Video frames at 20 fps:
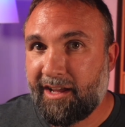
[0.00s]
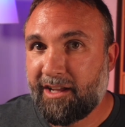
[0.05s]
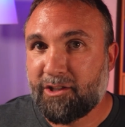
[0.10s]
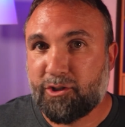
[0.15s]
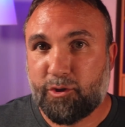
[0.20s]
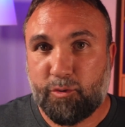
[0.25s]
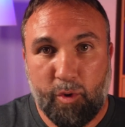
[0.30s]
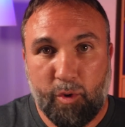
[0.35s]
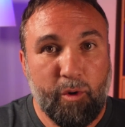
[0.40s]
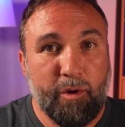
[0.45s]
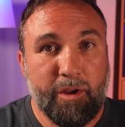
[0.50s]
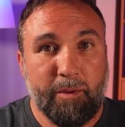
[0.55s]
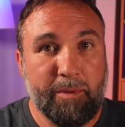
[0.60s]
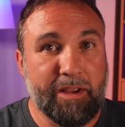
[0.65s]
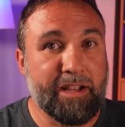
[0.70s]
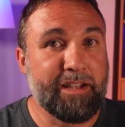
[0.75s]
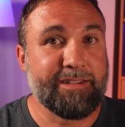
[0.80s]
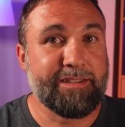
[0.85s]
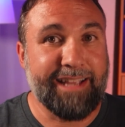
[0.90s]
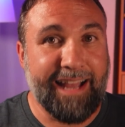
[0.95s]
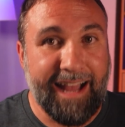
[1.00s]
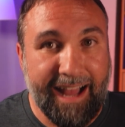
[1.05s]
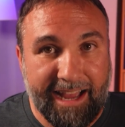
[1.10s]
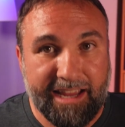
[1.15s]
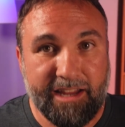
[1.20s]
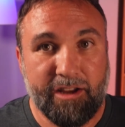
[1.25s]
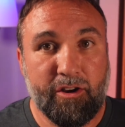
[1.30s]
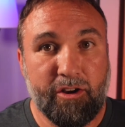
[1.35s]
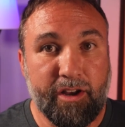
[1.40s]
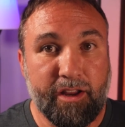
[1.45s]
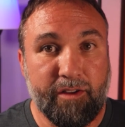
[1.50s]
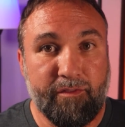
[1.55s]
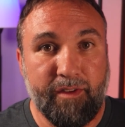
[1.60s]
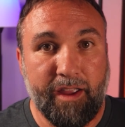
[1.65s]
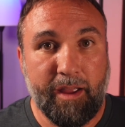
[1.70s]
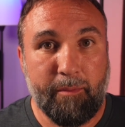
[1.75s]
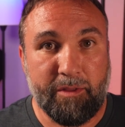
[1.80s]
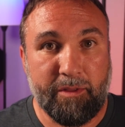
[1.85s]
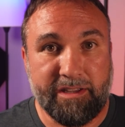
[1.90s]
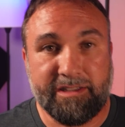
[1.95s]
It's growing because high-earning
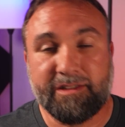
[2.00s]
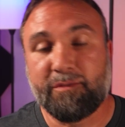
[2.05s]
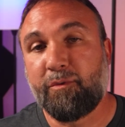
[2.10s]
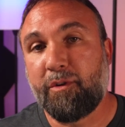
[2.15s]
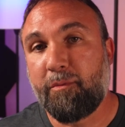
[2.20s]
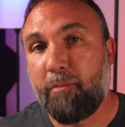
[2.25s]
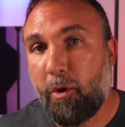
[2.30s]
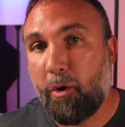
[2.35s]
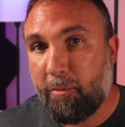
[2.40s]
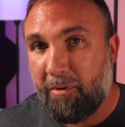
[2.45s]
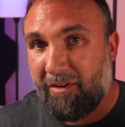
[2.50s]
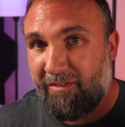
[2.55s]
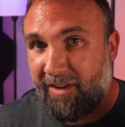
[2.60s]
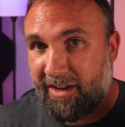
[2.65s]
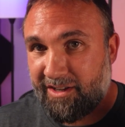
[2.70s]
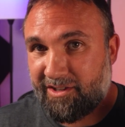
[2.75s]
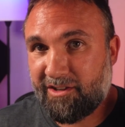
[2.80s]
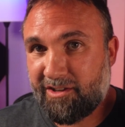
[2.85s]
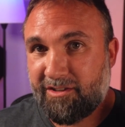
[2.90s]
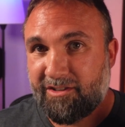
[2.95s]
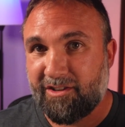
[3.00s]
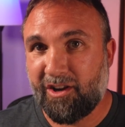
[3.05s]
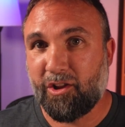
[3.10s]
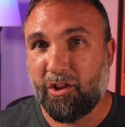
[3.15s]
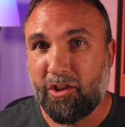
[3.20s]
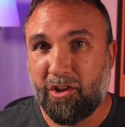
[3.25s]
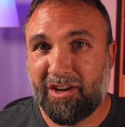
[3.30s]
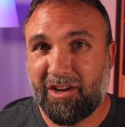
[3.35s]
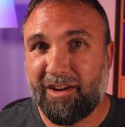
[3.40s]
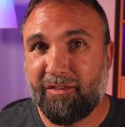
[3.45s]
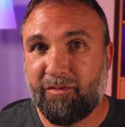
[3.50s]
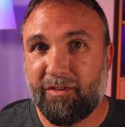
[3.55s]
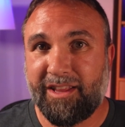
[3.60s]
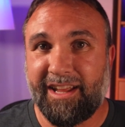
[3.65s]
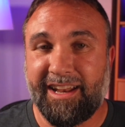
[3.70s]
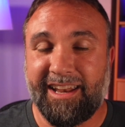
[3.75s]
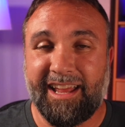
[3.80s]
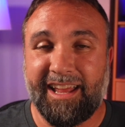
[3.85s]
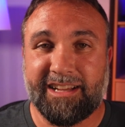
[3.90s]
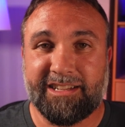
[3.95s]
families and remote professionals are looking for
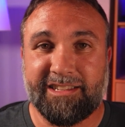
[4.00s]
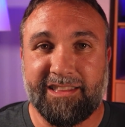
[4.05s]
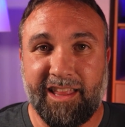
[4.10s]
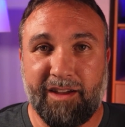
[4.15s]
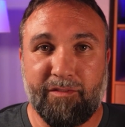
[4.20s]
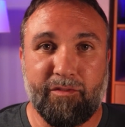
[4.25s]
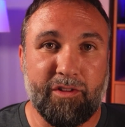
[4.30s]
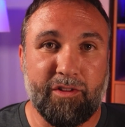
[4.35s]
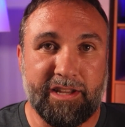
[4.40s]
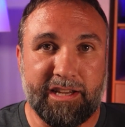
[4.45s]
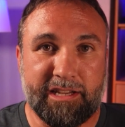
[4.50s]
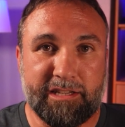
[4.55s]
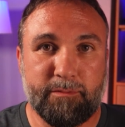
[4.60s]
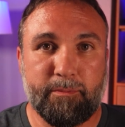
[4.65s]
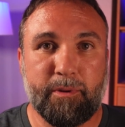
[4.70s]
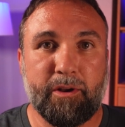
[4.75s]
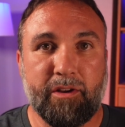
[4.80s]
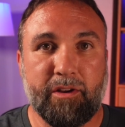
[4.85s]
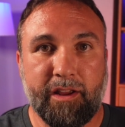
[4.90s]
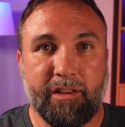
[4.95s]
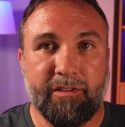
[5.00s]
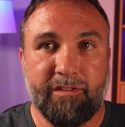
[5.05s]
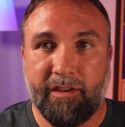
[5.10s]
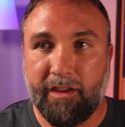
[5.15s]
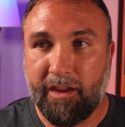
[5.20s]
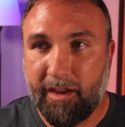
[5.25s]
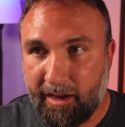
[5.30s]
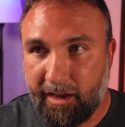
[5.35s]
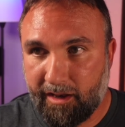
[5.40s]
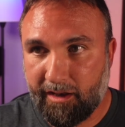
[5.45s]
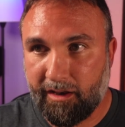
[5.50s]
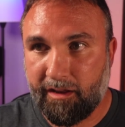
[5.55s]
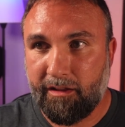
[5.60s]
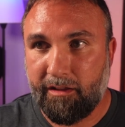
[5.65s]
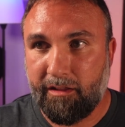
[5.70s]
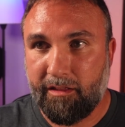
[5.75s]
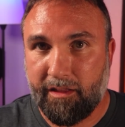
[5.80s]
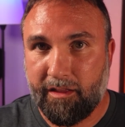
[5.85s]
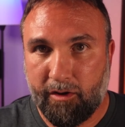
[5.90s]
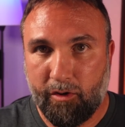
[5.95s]
that next level experience in
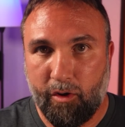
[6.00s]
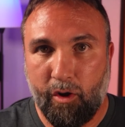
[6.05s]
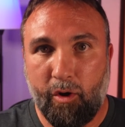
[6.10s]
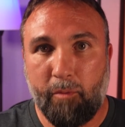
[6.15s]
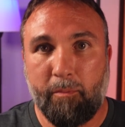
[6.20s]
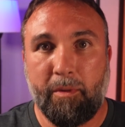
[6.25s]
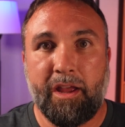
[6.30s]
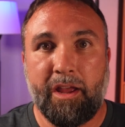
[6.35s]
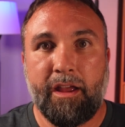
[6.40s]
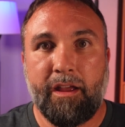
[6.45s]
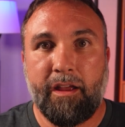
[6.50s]
their home,